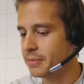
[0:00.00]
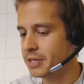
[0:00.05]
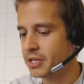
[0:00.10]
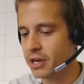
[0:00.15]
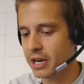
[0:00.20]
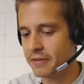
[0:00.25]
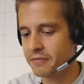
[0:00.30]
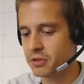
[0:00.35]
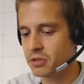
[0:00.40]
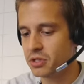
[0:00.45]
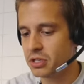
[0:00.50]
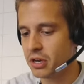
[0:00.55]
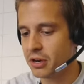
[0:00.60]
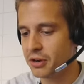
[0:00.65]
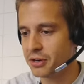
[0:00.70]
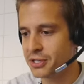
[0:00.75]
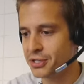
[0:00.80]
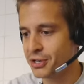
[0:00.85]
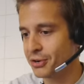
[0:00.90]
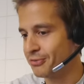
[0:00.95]
I mean, you have to
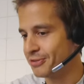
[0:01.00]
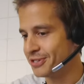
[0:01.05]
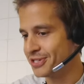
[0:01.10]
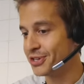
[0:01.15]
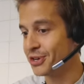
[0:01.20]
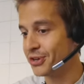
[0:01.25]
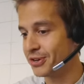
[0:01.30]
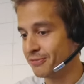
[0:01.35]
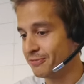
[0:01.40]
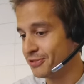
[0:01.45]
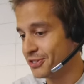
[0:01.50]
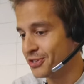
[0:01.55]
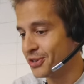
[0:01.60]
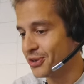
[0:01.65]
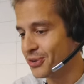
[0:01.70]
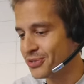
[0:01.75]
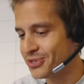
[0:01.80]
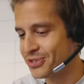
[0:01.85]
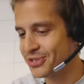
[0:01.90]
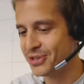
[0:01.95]
show so resu
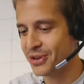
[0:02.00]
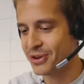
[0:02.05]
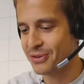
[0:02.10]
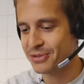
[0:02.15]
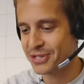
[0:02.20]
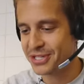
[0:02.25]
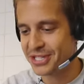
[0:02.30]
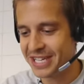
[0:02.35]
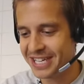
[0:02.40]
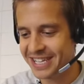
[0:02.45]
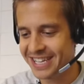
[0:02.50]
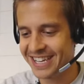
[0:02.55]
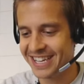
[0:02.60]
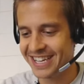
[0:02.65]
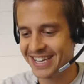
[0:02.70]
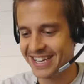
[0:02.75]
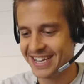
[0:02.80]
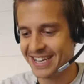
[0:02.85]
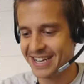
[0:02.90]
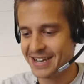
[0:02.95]
results, obviously.
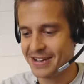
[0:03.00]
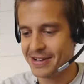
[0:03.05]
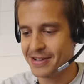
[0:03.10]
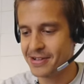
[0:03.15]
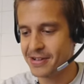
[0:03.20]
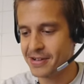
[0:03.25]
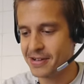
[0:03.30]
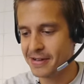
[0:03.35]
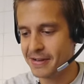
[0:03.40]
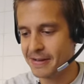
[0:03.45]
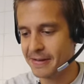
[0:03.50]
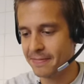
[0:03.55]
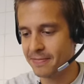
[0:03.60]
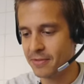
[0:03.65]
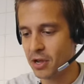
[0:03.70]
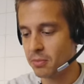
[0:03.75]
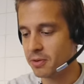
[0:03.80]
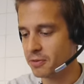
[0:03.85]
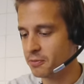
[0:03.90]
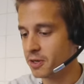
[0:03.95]
Uh,
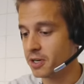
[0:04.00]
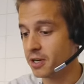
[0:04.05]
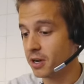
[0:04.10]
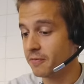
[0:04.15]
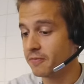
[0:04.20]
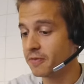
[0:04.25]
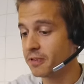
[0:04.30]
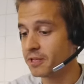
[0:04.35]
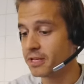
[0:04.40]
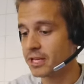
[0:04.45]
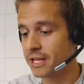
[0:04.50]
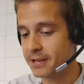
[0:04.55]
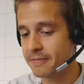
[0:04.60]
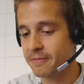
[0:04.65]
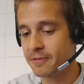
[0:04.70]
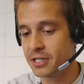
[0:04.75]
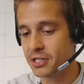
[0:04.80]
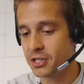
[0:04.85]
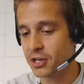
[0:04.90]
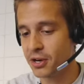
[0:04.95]
no, but we're confident that
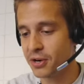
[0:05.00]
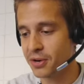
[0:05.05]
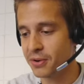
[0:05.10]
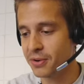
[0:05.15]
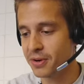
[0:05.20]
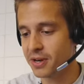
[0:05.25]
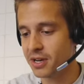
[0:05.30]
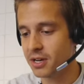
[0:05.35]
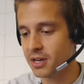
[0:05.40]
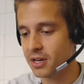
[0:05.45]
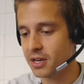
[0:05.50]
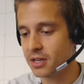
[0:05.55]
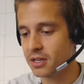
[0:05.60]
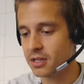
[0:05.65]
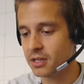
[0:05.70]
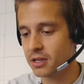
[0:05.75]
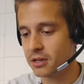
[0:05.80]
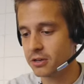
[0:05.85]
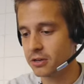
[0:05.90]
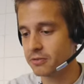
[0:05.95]
if we show uh,
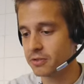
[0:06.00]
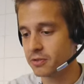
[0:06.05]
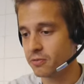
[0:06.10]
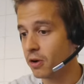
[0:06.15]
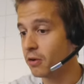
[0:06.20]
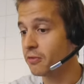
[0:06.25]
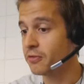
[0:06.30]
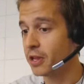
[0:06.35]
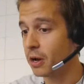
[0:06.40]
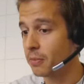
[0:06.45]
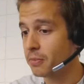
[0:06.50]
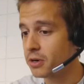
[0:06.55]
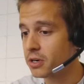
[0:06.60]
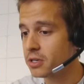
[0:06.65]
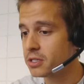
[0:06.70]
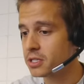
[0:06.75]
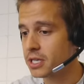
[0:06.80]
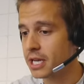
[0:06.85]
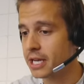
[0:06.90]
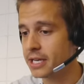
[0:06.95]
the current growth
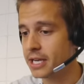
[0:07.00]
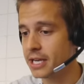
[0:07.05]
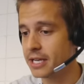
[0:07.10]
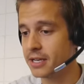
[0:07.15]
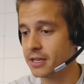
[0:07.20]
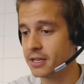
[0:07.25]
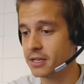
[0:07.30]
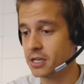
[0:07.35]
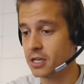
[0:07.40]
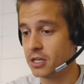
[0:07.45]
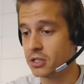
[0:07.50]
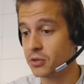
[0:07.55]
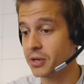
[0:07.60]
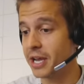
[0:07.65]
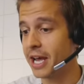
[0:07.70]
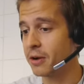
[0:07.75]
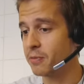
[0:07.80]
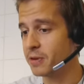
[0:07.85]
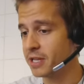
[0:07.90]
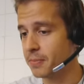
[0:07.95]
numbers and then
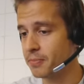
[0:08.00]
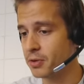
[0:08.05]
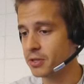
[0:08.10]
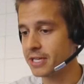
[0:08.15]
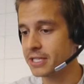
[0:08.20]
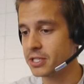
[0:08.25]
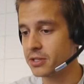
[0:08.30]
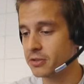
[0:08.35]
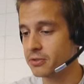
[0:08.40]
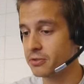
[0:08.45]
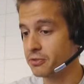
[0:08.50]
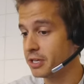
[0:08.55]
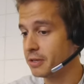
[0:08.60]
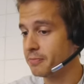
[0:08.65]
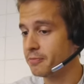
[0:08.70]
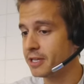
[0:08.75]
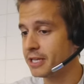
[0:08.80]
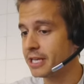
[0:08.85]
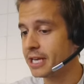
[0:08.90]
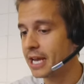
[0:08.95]
together with the potential
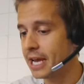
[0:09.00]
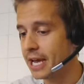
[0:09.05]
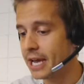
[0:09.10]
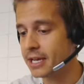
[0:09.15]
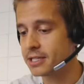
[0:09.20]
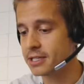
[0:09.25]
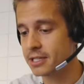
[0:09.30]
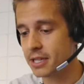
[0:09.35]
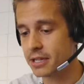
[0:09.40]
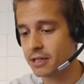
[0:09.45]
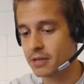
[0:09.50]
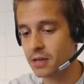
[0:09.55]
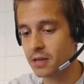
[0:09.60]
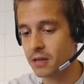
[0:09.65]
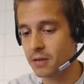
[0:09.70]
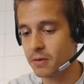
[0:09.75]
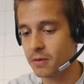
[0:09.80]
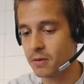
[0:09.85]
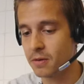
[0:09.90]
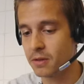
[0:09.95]
3D printing has, that
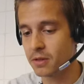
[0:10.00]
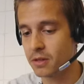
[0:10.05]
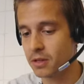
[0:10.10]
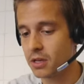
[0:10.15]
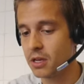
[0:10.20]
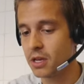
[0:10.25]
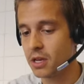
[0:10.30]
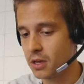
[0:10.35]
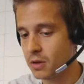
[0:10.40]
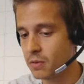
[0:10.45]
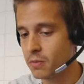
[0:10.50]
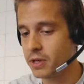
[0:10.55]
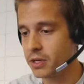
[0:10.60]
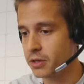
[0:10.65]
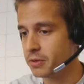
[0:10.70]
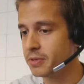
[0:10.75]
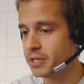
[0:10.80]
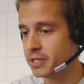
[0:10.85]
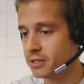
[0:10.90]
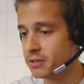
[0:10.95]
uh, we
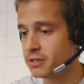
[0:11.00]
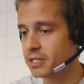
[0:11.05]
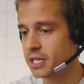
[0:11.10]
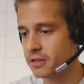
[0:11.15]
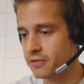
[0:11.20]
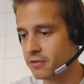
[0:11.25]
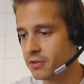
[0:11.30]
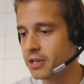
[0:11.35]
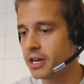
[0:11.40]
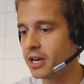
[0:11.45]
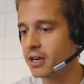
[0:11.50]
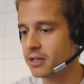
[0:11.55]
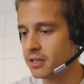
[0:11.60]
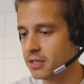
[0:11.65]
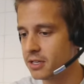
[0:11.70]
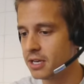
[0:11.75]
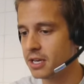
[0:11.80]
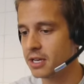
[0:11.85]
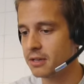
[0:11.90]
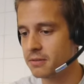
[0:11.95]
could be successful there.
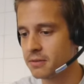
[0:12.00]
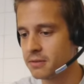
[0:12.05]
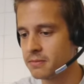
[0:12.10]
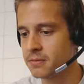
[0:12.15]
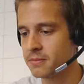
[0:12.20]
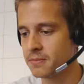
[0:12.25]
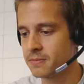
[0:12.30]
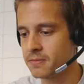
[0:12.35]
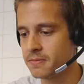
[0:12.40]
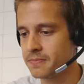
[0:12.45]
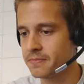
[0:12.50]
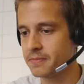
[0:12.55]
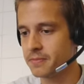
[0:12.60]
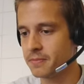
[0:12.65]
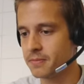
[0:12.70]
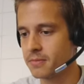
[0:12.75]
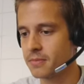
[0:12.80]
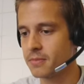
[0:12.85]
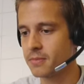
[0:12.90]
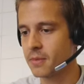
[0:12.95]
Yeah. Yeah.
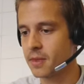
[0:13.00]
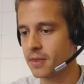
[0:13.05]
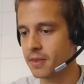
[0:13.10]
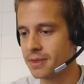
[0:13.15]
Cool.